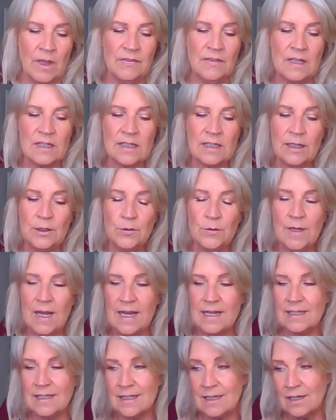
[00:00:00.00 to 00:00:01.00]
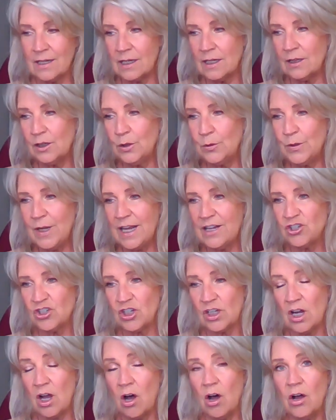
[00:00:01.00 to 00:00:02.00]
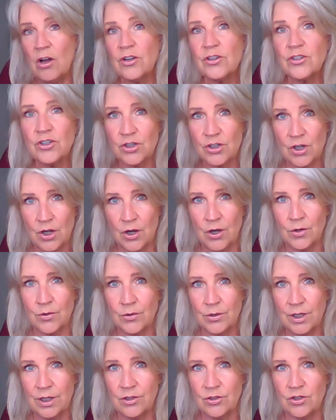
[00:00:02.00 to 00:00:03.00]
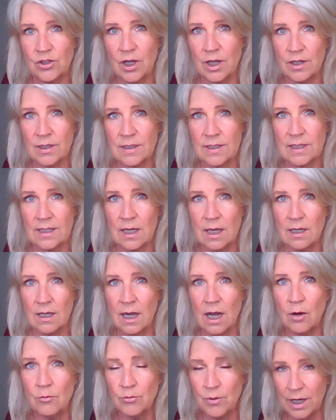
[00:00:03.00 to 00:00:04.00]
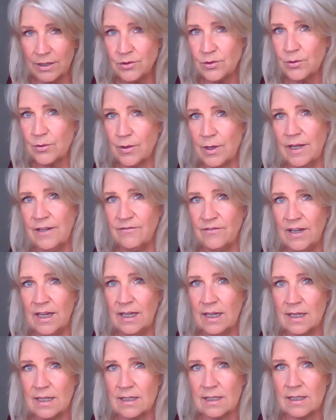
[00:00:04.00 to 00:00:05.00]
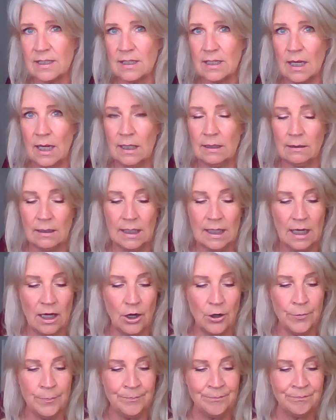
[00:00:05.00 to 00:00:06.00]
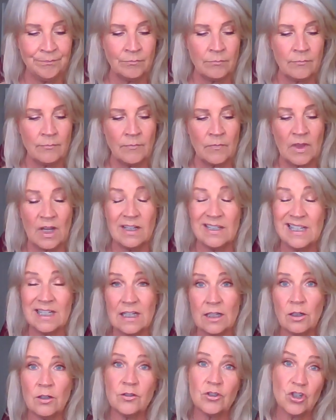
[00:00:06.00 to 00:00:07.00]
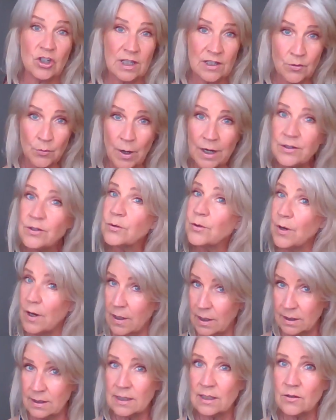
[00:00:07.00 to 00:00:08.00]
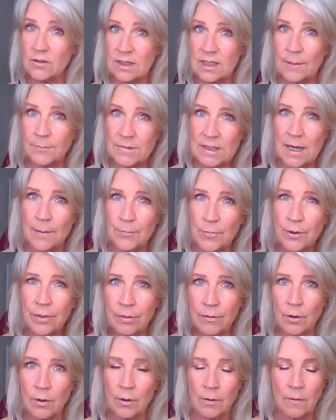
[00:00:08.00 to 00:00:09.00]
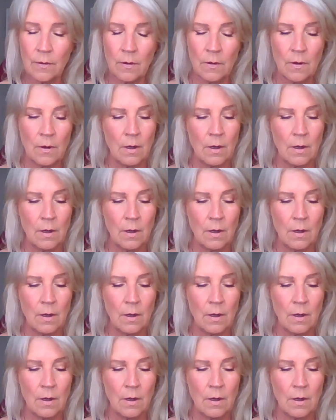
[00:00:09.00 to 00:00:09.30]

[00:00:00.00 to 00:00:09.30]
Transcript: this lunation, lunation also conjuncts a retrograde Venus in Leo until she's retrograde until September 3rd,